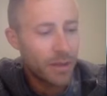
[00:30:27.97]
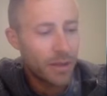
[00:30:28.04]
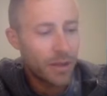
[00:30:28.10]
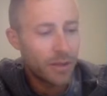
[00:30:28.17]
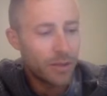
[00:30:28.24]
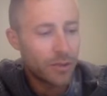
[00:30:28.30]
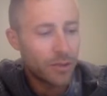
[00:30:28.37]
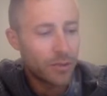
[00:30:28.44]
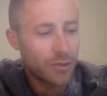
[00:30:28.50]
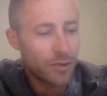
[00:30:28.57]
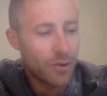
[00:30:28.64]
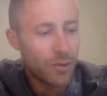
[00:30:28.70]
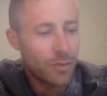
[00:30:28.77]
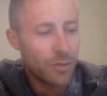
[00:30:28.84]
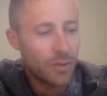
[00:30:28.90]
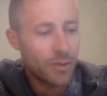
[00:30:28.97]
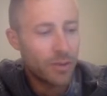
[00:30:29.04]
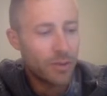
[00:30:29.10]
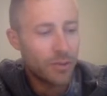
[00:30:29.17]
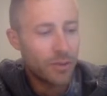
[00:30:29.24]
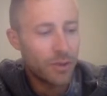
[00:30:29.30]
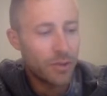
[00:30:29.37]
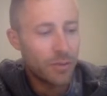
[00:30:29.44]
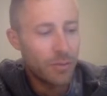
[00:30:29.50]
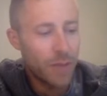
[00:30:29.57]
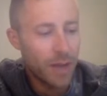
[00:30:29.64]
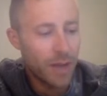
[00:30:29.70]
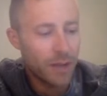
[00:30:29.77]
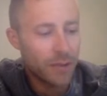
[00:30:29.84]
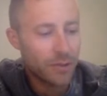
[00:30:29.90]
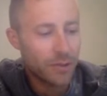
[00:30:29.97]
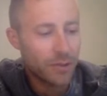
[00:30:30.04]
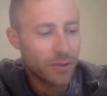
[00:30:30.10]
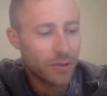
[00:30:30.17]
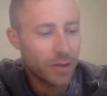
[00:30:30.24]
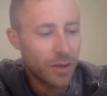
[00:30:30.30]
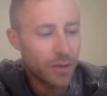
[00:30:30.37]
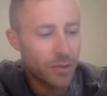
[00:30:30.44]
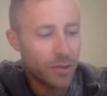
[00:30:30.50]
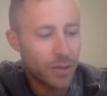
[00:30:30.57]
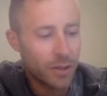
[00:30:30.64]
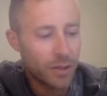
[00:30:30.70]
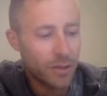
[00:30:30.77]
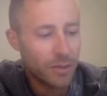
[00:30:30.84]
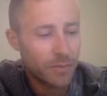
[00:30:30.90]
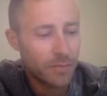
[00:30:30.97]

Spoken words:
and the slope is the mass of the object.